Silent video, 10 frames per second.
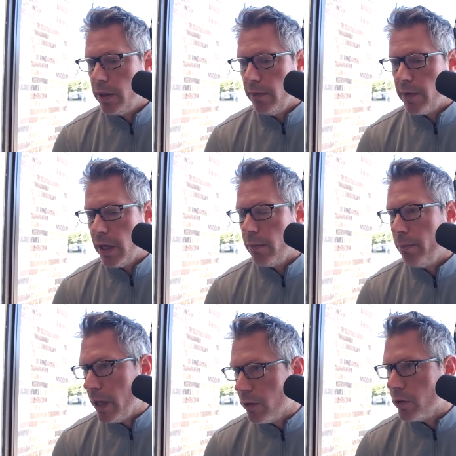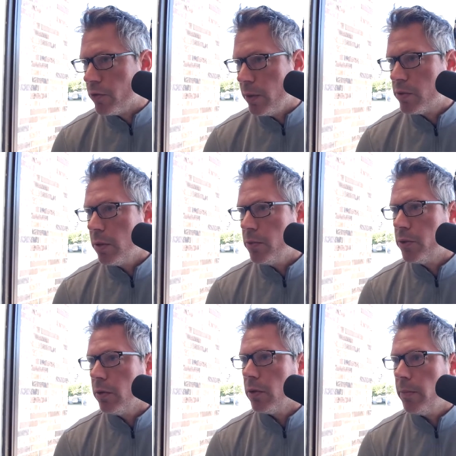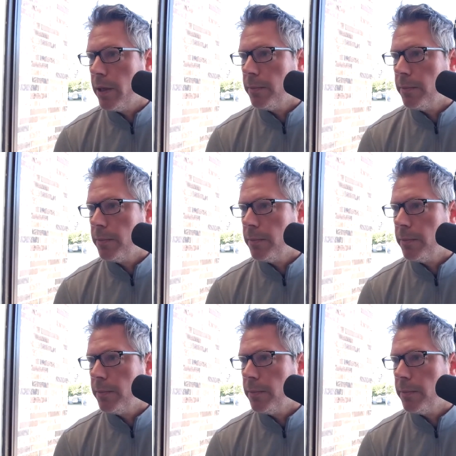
they've kind of made their dreams come true a little bit.